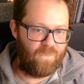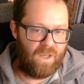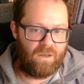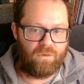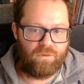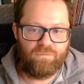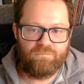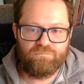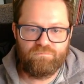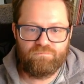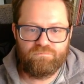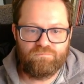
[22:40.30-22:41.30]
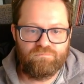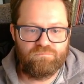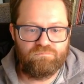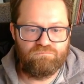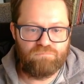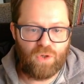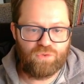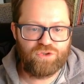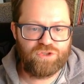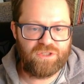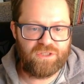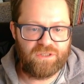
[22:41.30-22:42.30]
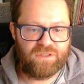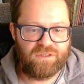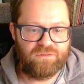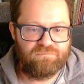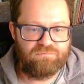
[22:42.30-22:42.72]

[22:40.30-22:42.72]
I don't know. Motion.